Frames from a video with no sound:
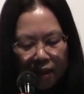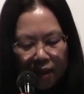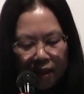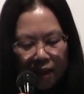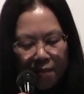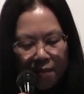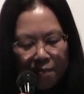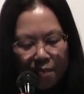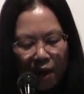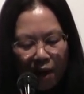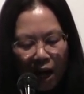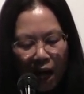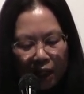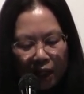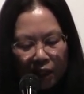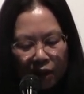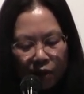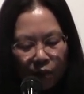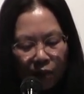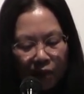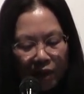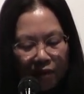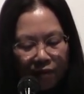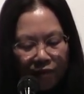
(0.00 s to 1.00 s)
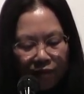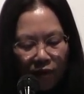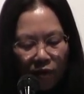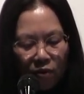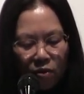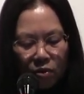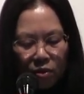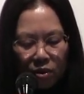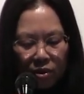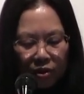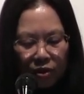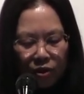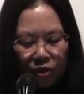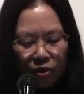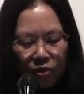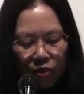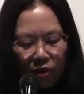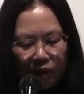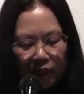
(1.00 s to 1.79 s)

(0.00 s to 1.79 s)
The implied refocus